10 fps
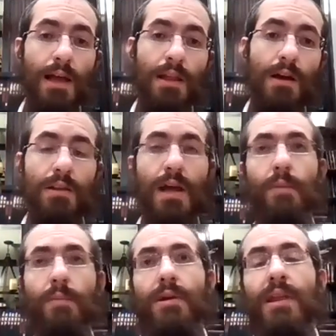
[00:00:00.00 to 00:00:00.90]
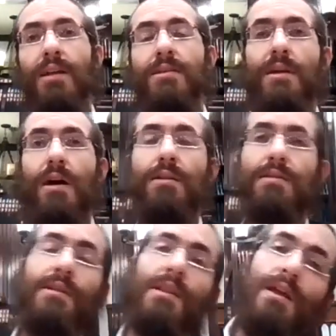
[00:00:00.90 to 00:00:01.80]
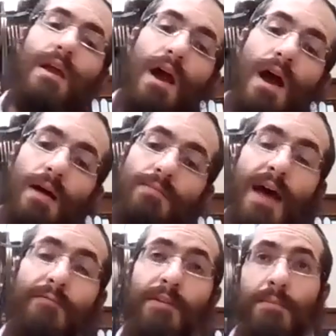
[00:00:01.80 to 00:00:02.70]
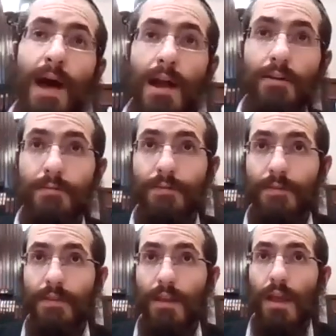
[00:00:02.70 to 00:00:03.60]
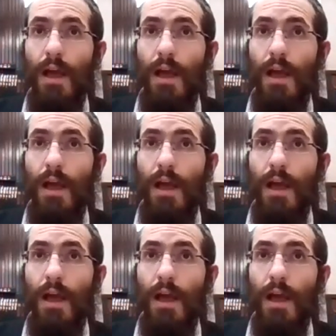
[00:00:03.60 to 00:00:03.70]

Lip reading: halachic time where you're allowed to start davening Ma'ariv.